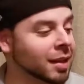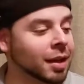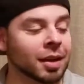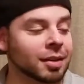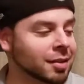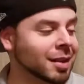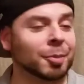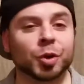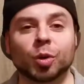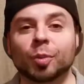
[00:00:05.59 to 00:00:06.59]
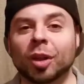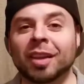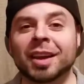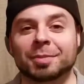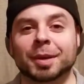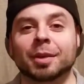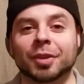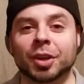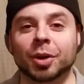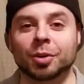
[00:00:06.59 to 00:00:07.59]
And I'll be doing a lot of these pickup
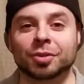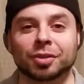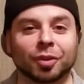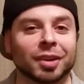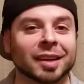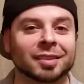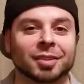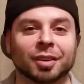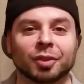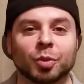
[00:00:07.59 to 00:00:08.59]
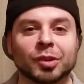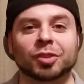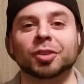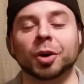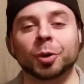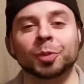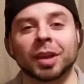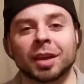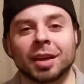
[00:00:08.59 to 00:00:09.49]
videos over the next few weeks or so.